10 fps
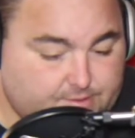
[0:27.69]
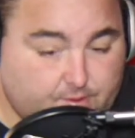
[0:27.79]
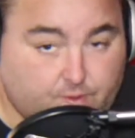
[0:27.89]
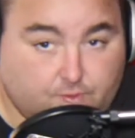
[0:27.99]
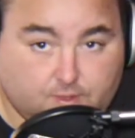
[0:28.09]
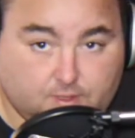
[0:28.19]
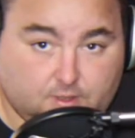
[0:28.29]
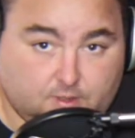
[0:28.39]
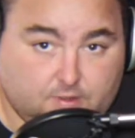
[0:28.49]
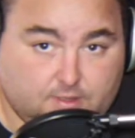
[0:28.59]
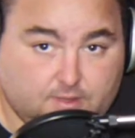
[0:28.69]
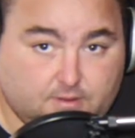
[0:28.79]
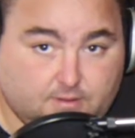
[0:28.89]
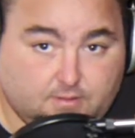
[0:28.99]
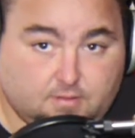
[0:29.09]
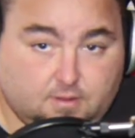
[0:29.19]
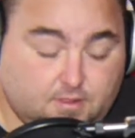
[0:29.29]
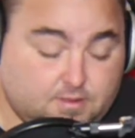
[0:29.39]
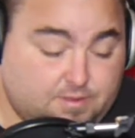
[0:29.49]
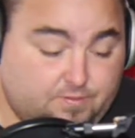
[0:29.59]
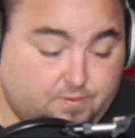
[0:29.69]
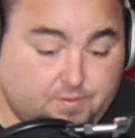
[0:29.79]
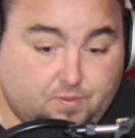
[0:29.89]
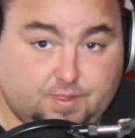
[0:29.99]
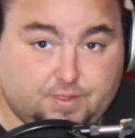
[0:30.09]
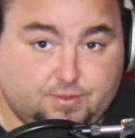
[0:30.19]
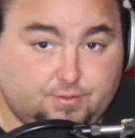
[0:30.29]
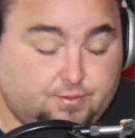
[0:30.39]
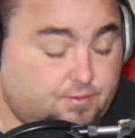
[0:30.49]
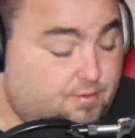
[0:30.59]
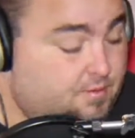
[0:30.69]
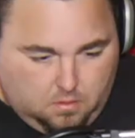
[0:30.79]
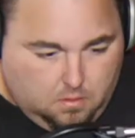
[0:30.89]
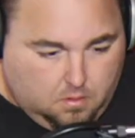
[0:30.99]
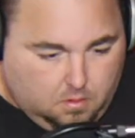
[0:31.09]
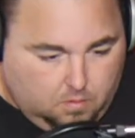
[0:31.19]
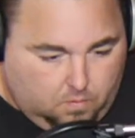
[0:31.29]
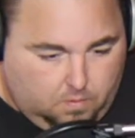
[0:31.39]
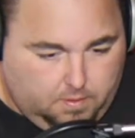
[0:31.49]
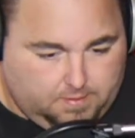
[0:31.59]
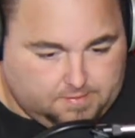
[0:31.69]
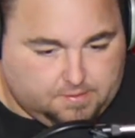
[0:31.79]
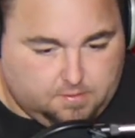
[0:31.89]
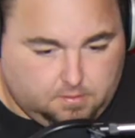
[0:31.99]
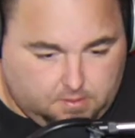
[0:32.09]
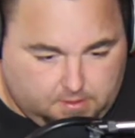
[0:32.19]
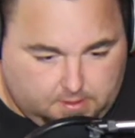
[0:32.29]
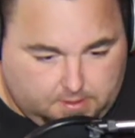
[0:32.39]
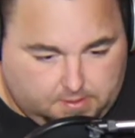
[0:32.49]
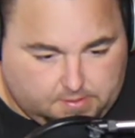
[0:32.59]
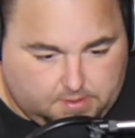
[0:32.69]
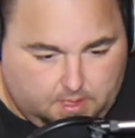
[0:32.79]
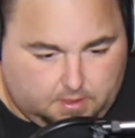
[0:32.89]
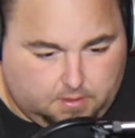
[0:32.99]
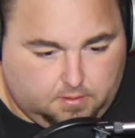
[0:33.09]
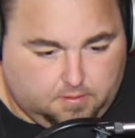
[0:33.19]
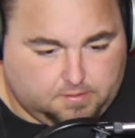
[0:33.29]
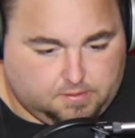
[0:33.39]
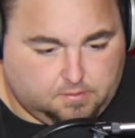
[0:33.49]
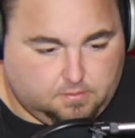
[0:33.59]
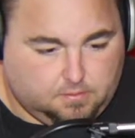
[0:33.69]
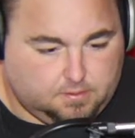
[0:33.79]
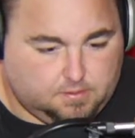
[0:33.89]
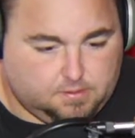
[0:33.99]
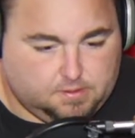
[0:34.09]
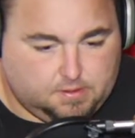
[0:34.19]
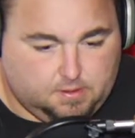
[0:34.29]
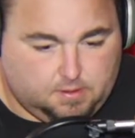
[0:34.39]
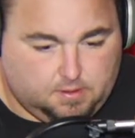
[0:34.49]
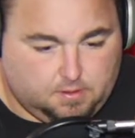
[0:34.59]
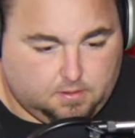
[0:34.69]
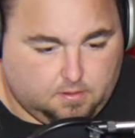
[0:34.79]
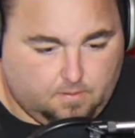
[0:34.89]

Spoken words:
So we're going to look on here and see what we run into. What is on today's docket? Let's go look and see.